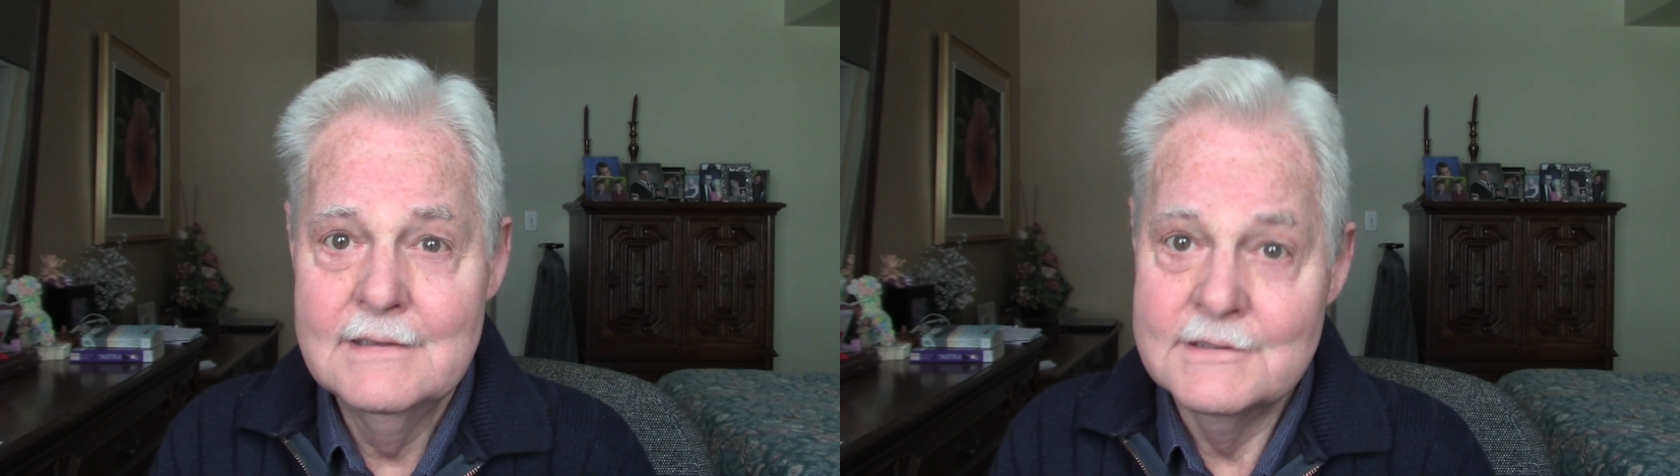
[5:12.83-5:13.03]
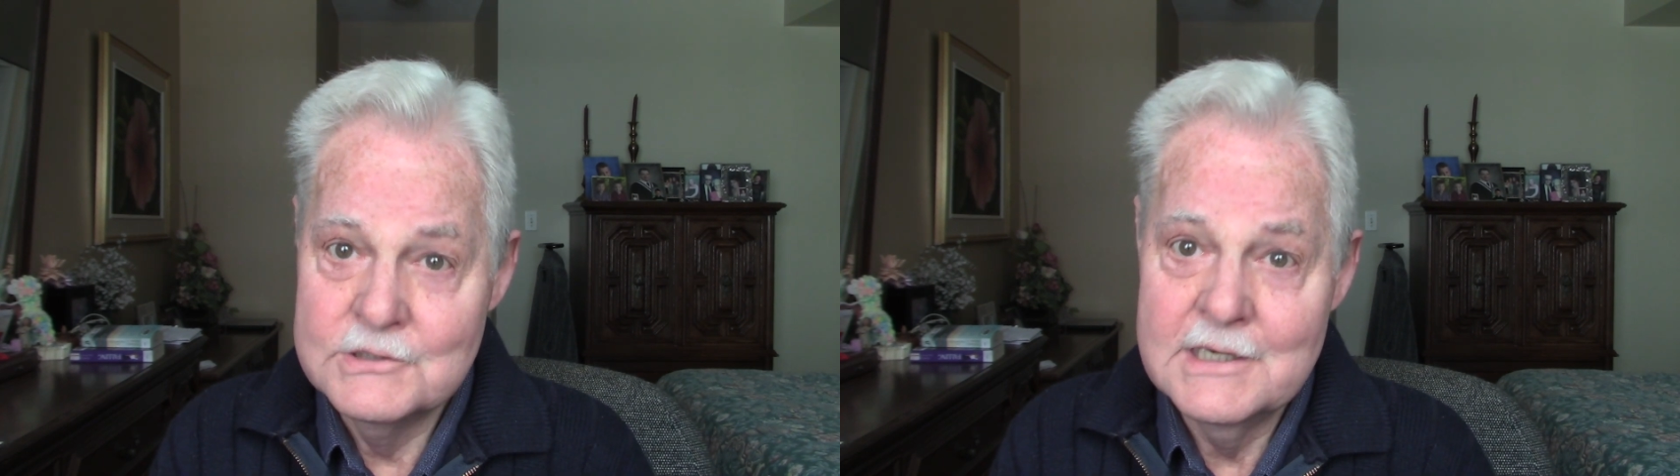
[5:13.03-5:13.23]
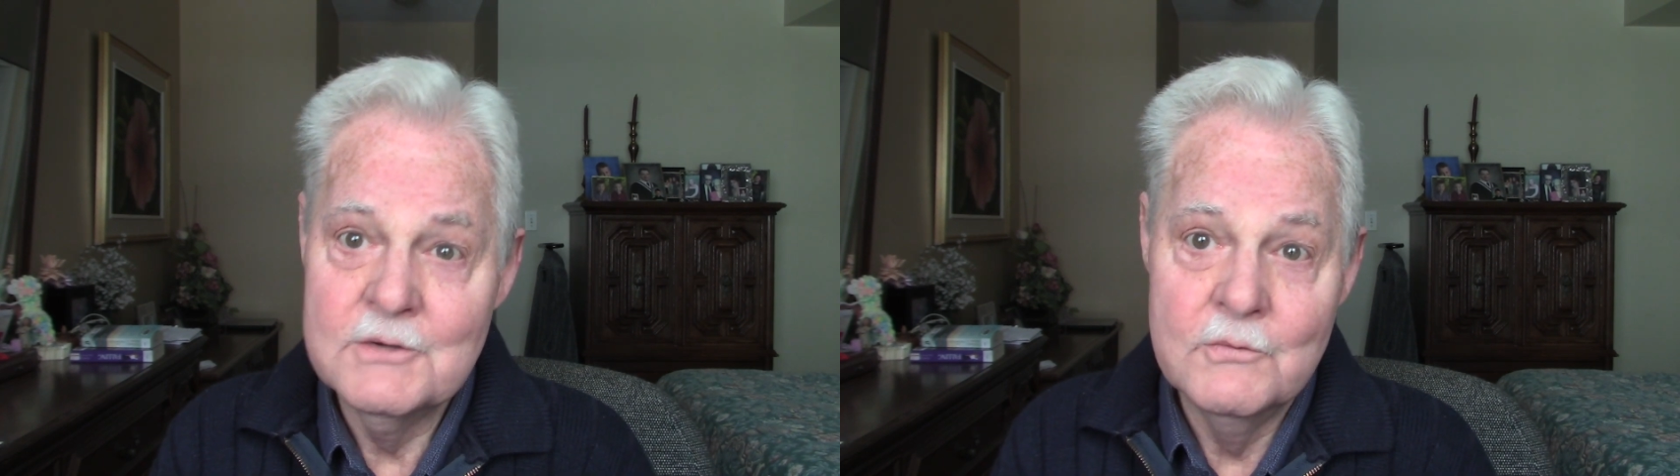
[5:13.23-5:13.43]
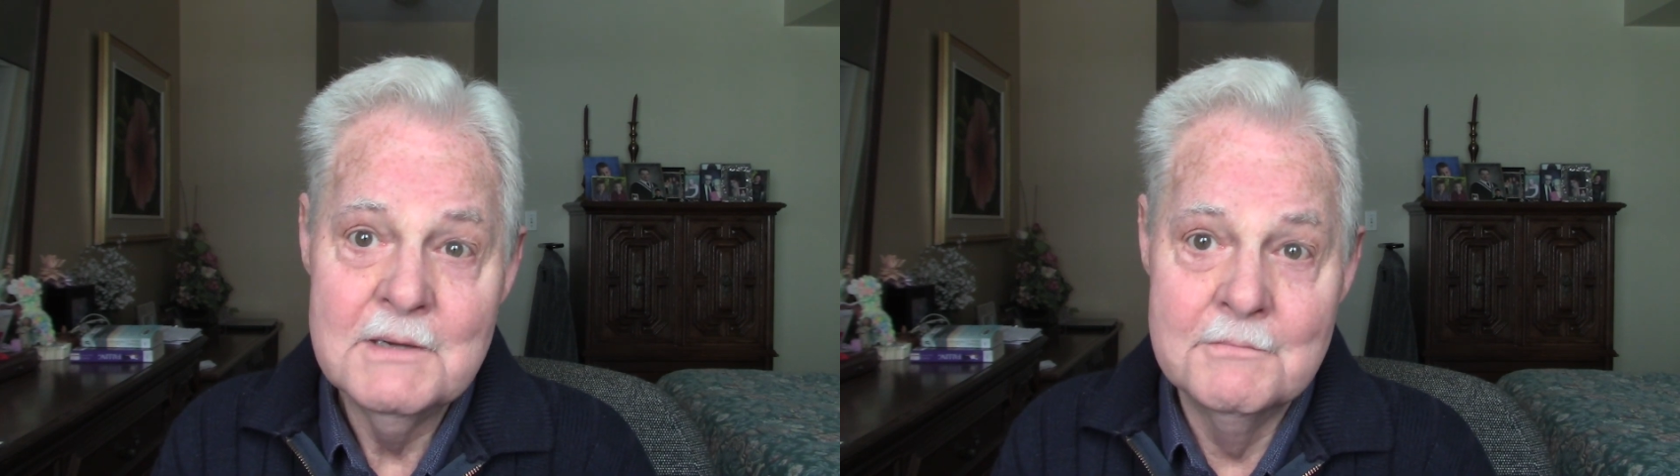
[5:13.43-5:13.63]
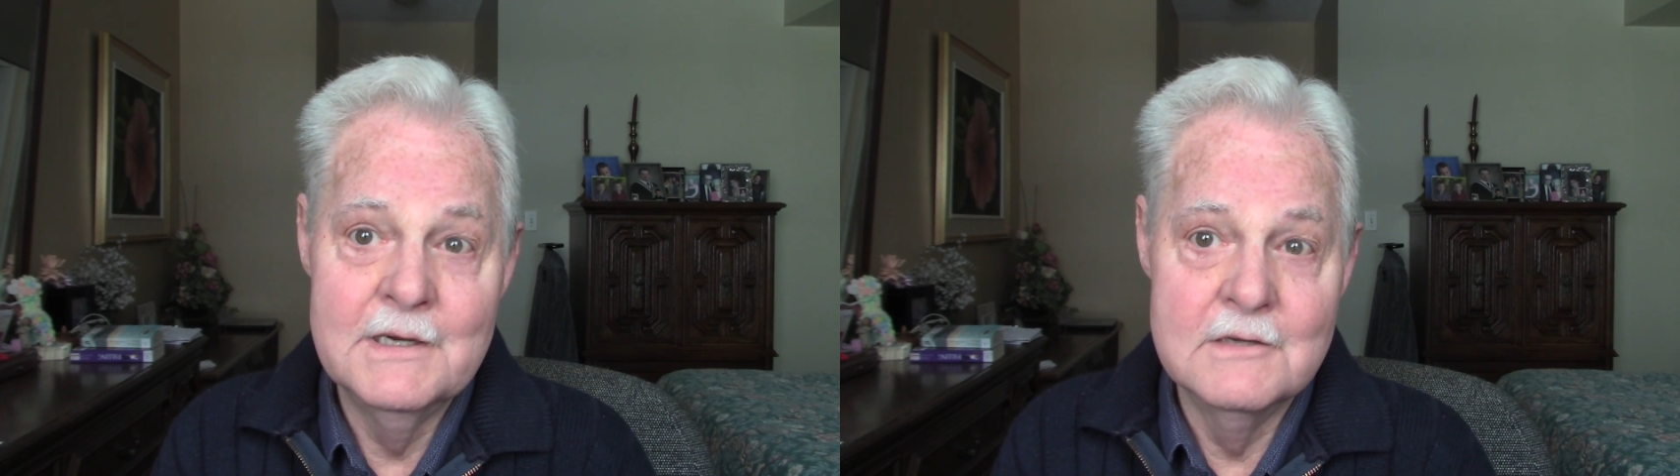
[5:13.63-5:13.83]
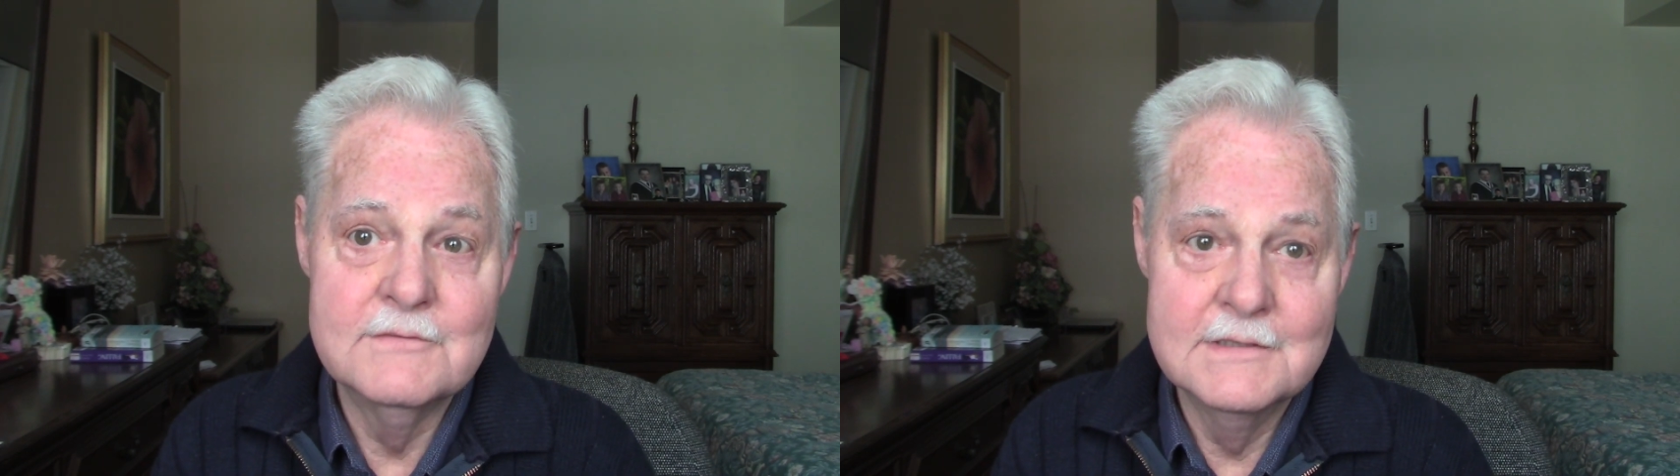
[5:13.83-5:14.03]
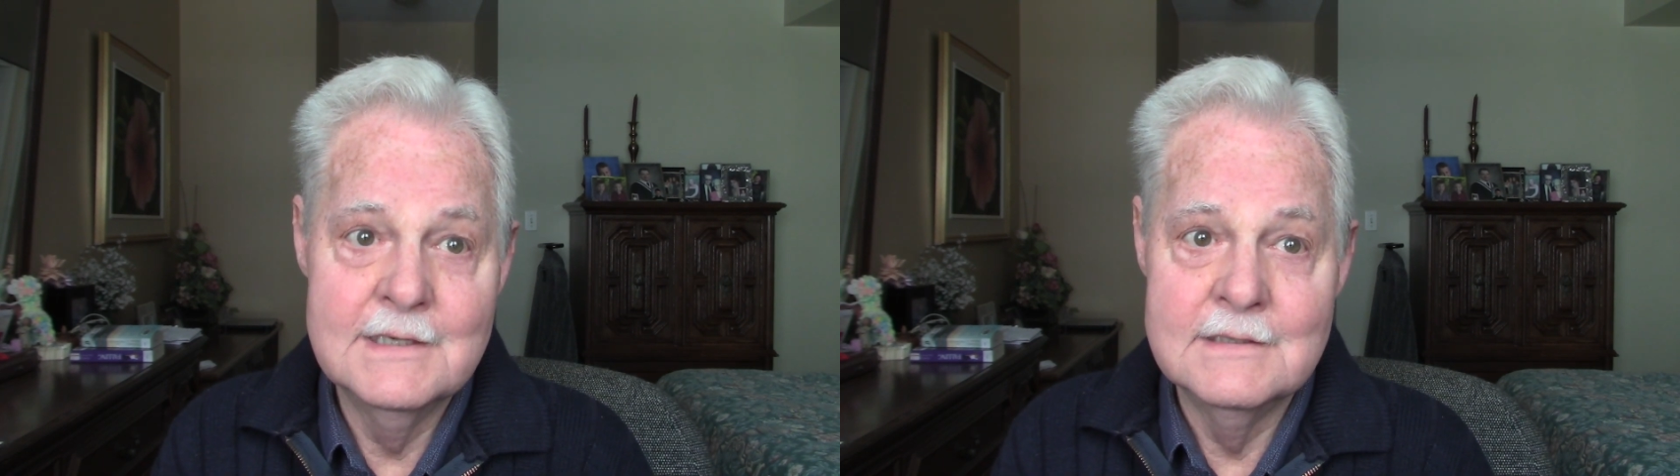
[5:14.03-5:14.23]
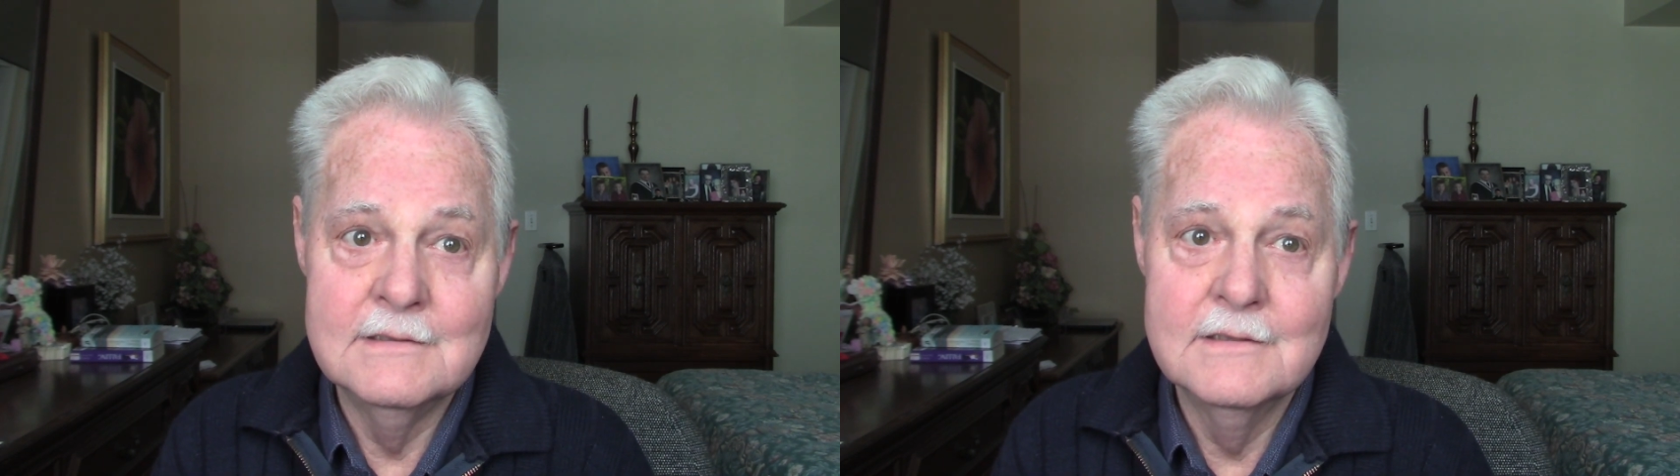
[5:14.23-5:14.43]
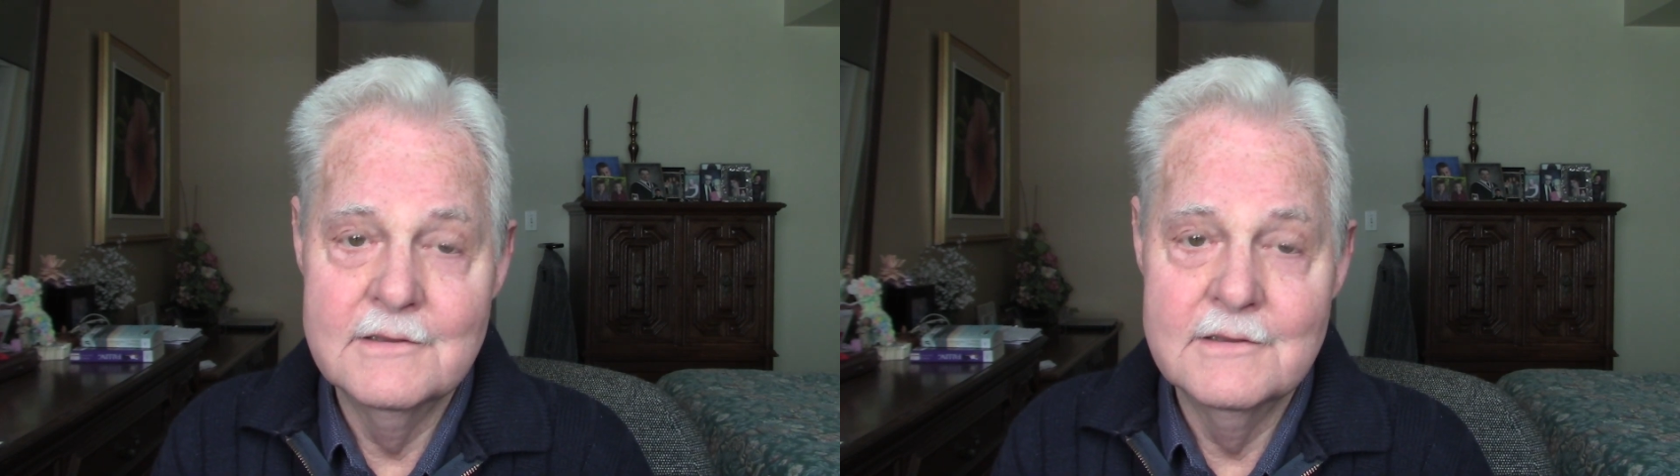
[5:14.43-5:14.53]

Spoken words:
As Jack Webb might have said,